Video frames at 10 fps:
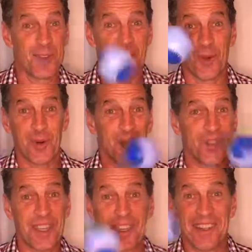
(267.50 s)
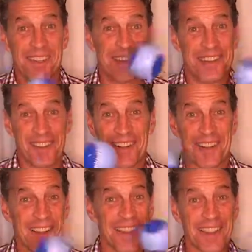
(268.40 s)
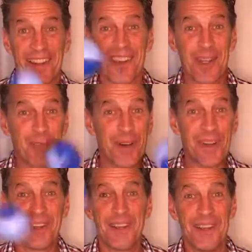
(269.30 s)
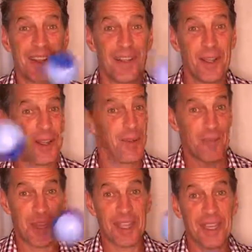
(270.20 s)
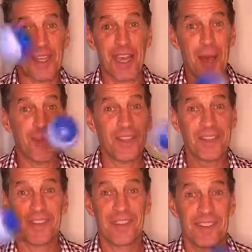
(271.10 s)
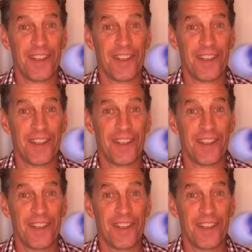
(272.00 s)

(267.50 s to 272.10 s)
Don't forget to click the like button, make a comment,